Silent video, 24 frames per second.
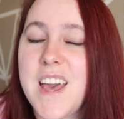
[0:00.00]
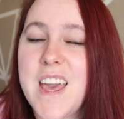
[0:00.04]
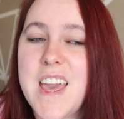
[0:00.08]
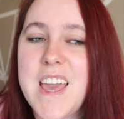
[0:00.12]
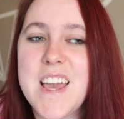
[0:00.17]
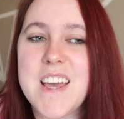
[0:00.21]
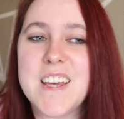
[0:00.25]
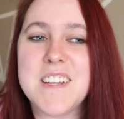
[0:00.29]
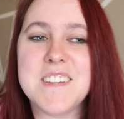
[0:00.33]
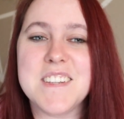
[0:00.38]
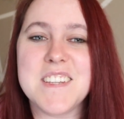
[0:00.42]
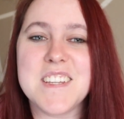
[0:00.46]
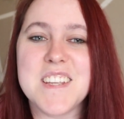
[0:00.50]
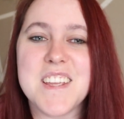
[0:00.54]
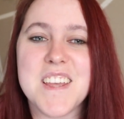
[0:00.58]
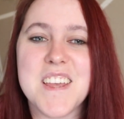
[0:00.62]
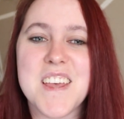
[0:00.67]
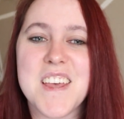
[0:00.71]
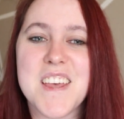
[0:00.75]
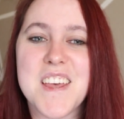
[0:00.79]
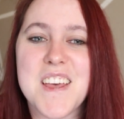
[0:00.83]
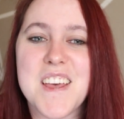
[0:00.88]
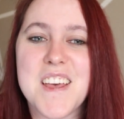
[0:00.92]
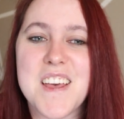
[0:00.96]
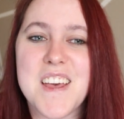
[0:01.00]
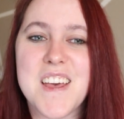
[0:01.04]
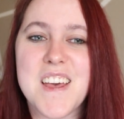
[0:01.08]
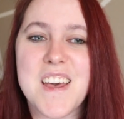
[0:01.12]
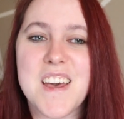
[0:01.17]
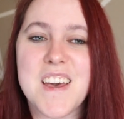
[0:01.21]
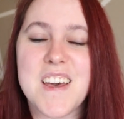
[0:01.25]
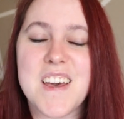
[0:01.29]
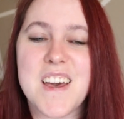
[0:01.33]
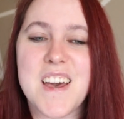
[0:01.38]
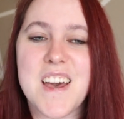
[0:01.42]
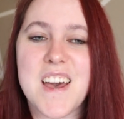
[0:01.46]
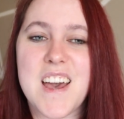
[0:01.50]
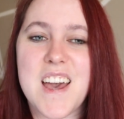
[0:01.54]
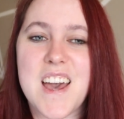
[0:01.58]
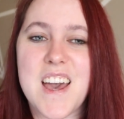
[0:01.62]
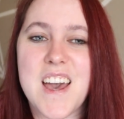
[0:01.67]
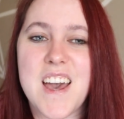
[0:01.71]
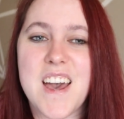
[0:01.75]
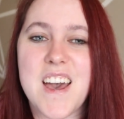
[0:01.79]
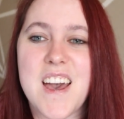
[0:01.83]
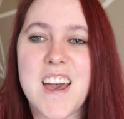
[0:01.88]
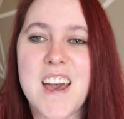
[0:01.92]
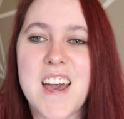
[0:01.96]
And
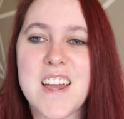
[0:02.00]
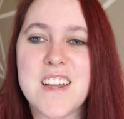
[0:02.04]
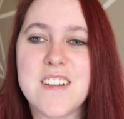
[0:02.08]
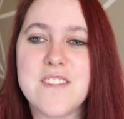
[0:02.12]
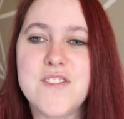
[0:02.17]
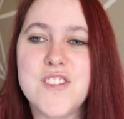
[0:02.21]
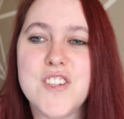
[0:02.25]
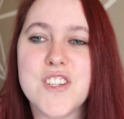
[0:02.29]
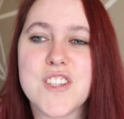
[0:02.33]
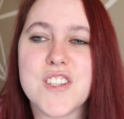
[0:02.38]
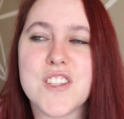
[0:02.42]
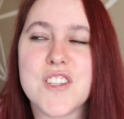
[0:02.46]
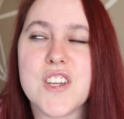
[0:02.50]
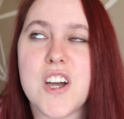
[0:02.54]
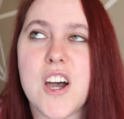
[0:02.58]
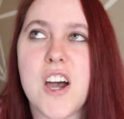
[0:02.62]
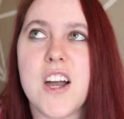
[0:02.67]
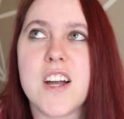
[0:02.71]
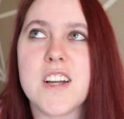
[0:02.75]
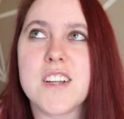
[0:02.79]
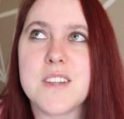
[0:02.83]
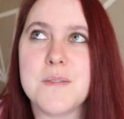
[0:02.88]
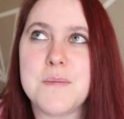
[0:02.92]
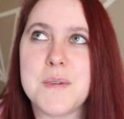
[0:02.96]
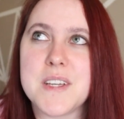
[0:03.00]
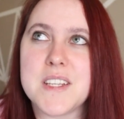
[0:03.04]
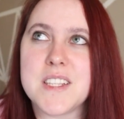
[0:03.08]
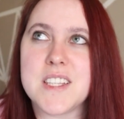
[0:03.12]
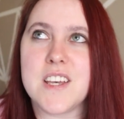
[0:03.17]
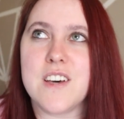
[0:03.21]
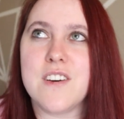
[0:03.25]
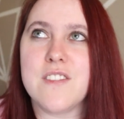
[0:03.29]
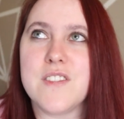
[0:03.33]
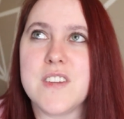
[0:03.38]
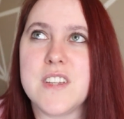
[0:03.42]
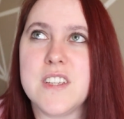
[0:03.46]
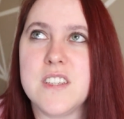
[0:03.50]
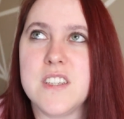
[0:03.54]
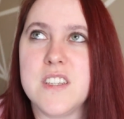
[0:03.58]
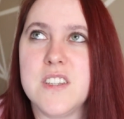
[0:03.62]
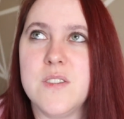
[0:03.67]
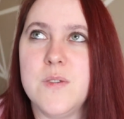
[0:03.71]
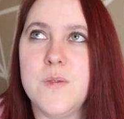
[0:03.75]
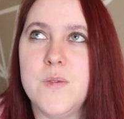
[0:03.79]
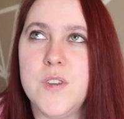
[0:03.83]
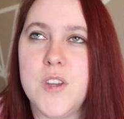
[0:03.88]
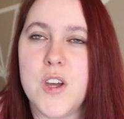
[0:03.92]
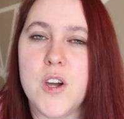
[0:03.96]
I've just talked myself
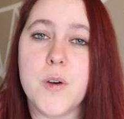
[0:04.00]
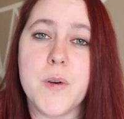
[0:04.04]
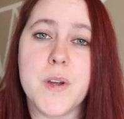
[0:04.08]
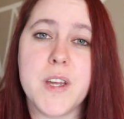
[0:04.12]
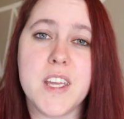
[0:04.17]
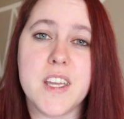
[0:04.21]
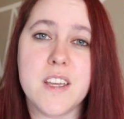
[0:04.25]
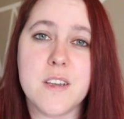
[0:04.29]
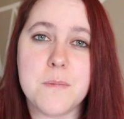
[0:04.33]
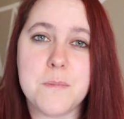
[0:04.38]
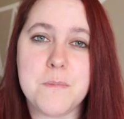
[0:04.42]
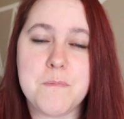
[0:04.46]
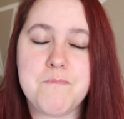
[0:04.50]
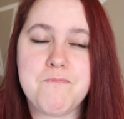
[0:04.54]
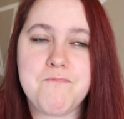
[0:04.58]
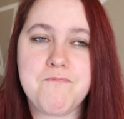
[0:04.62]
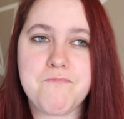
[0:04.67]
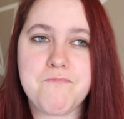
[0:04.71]
into knowing